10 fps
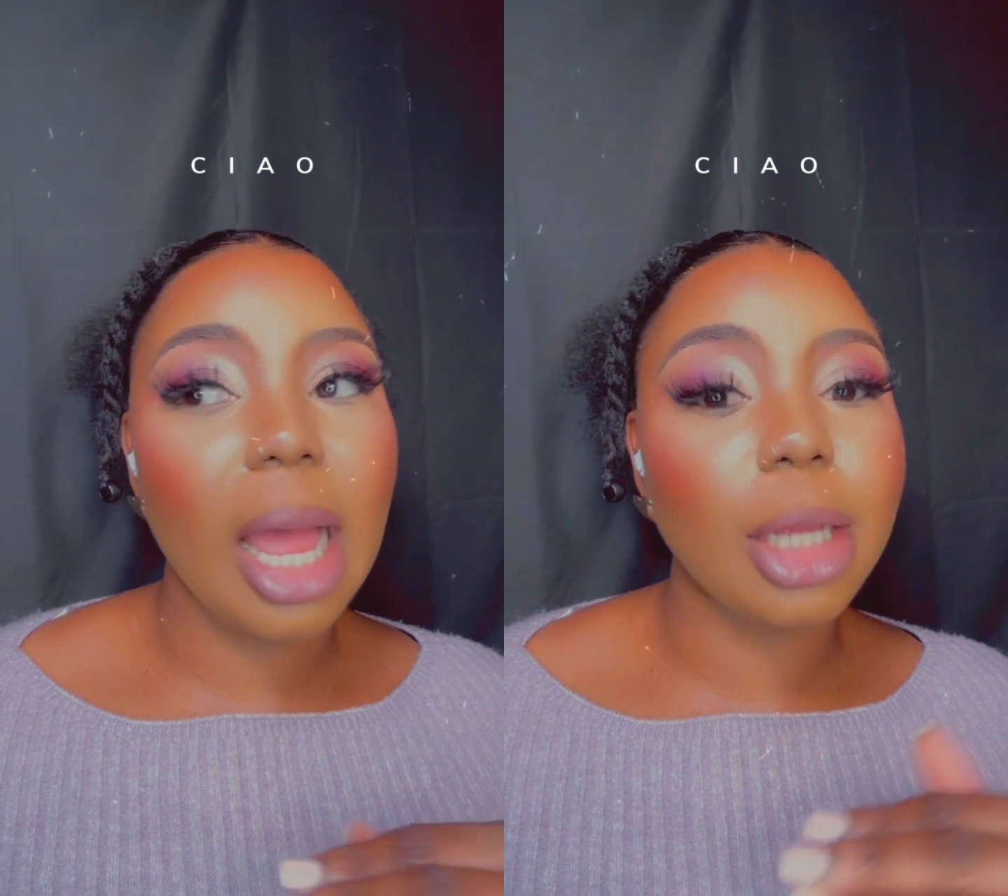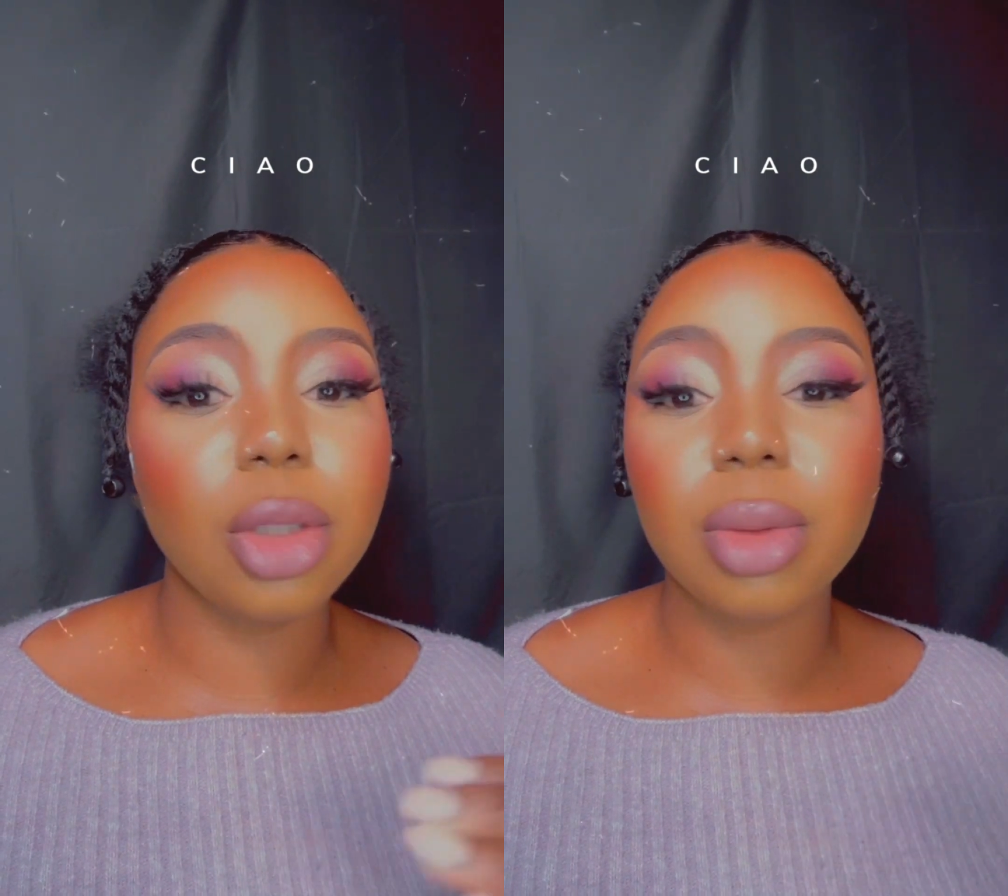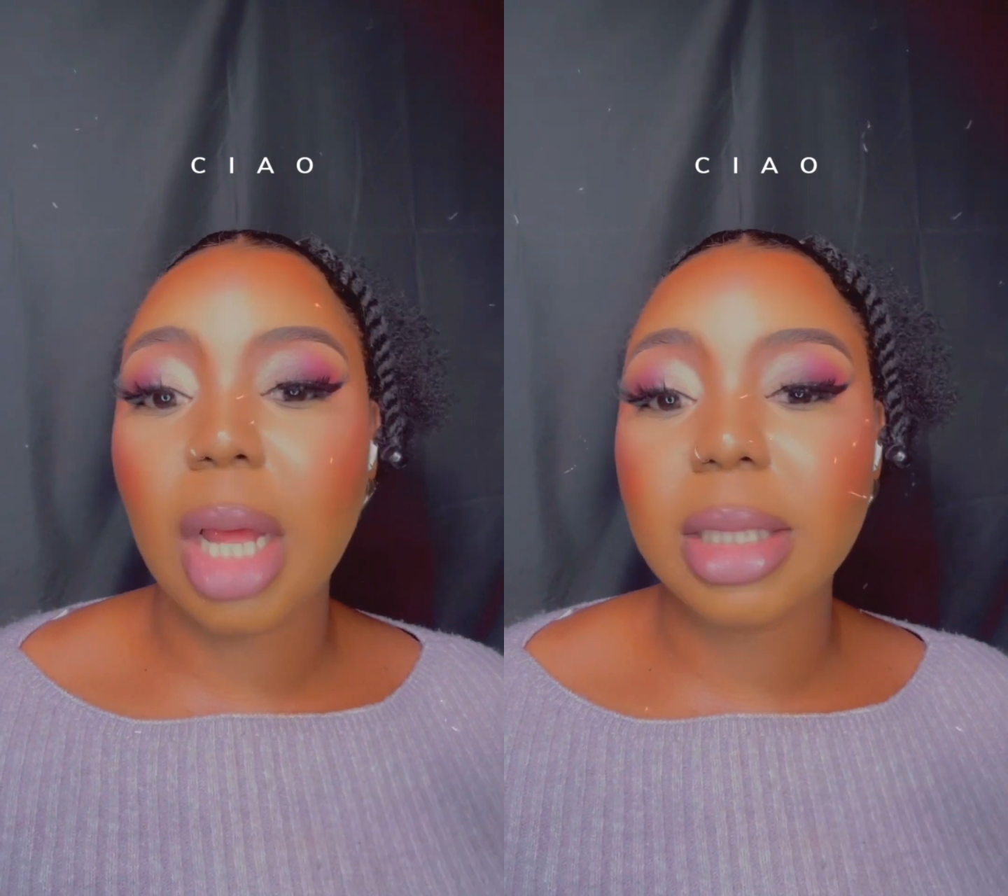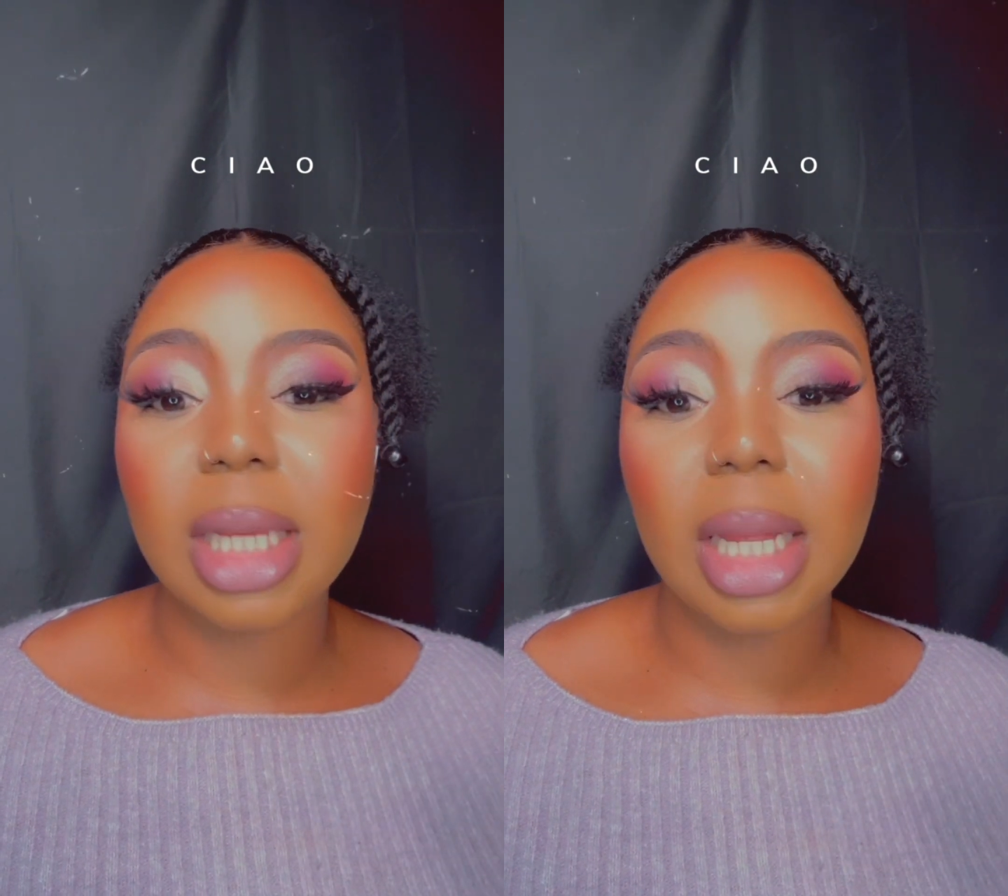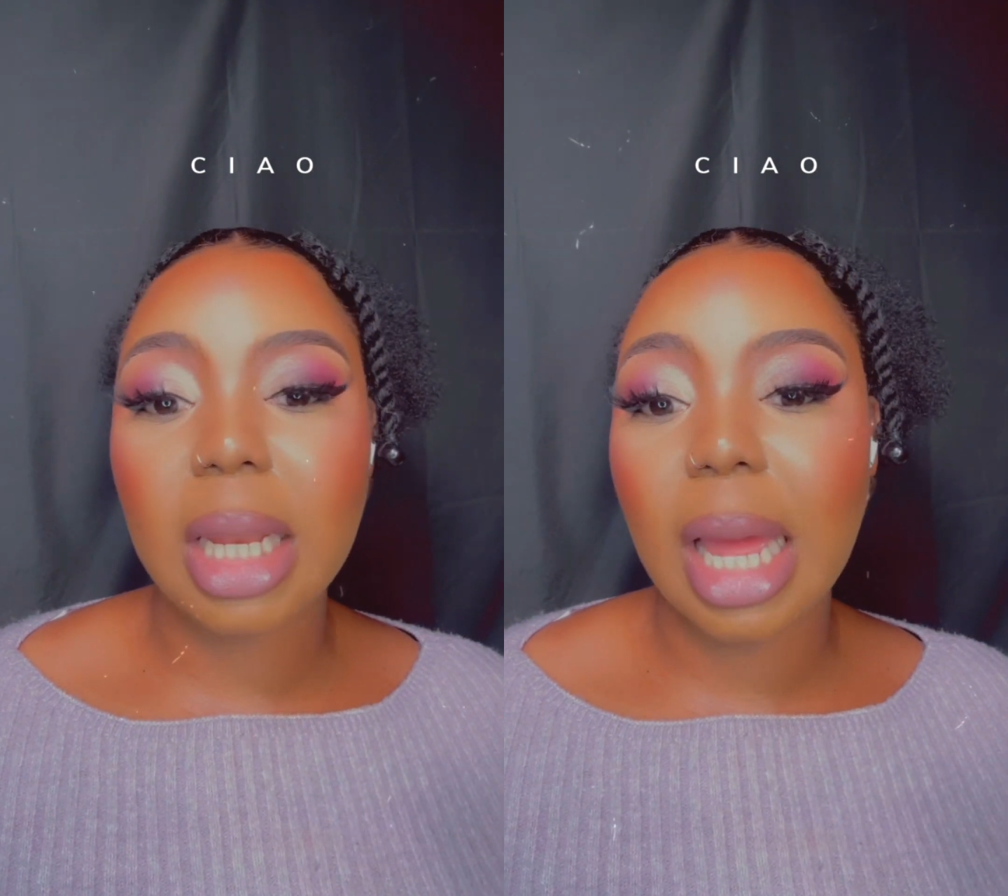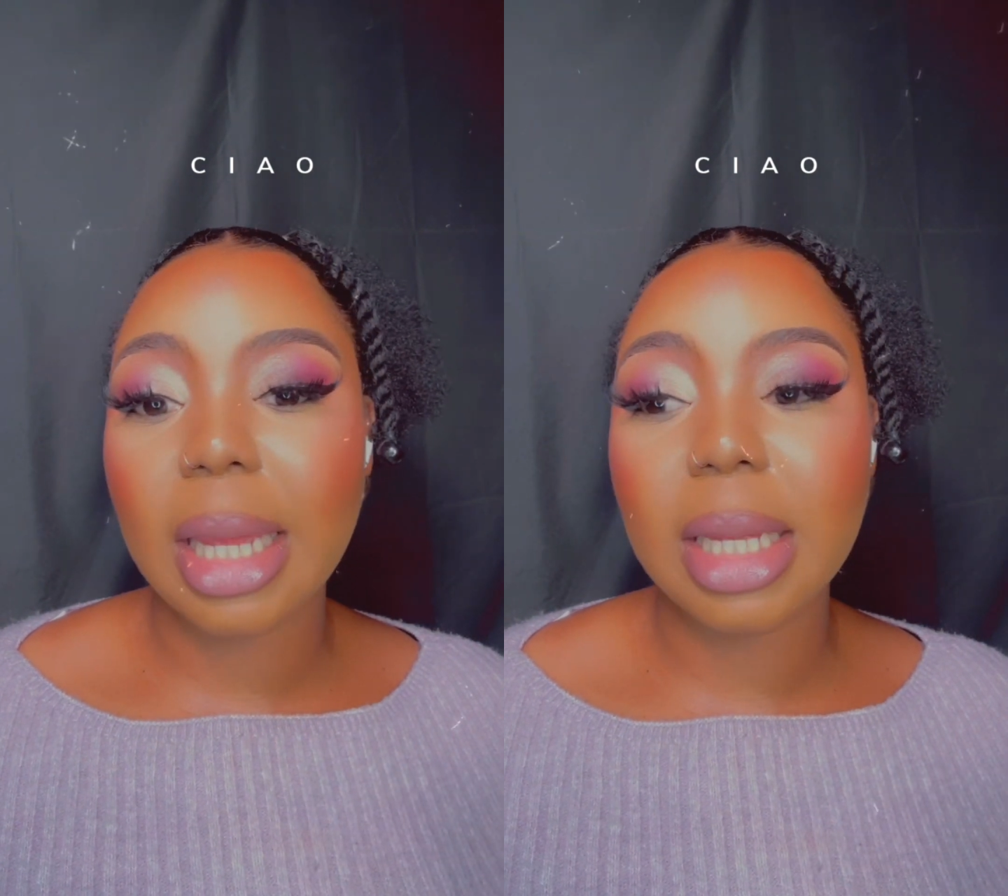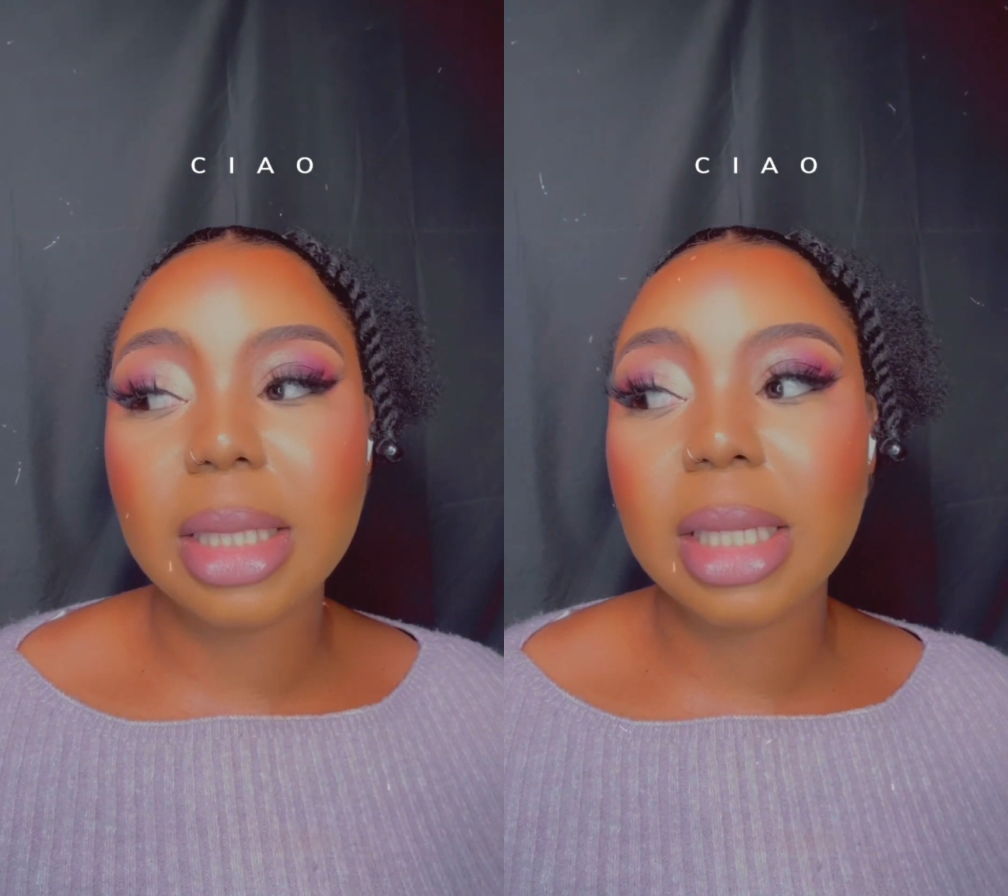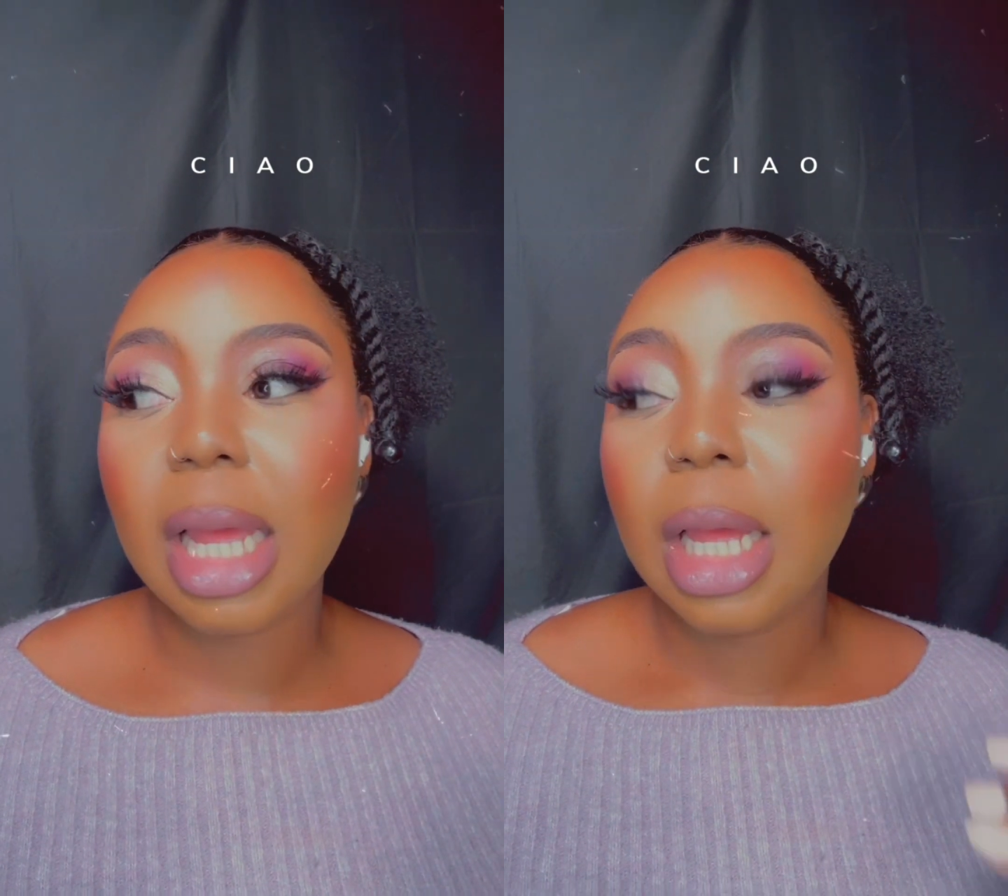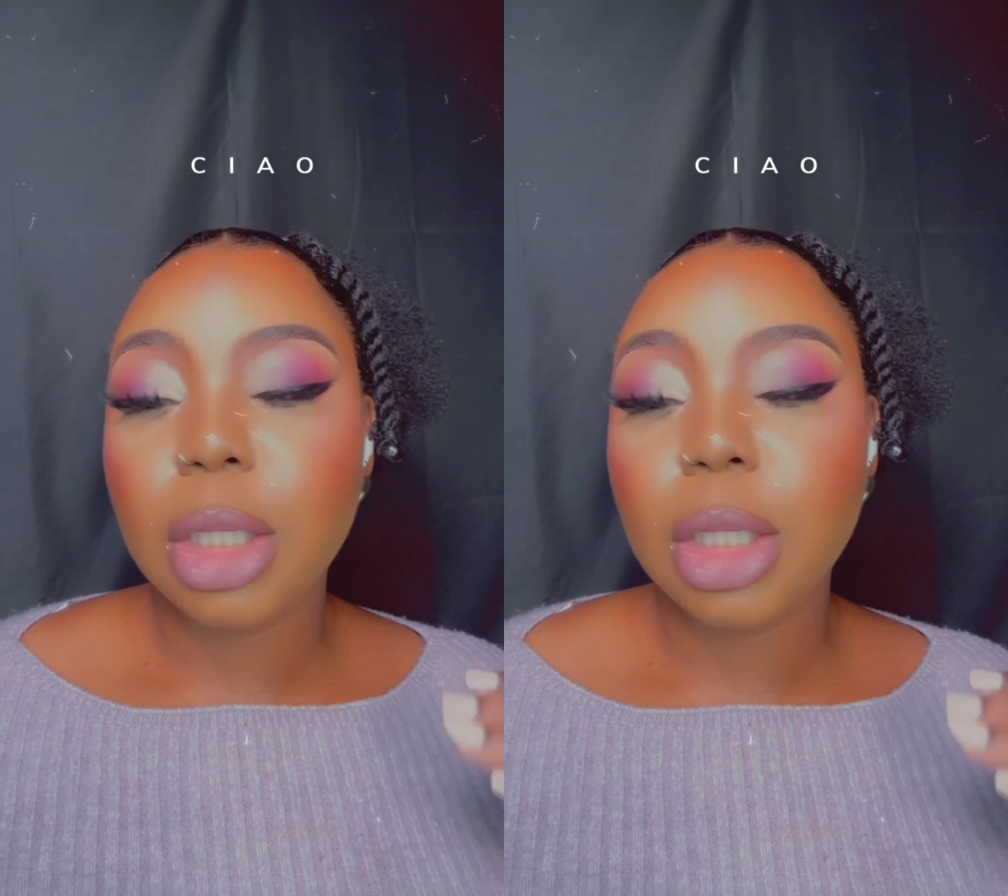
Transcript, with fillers: I do not take clients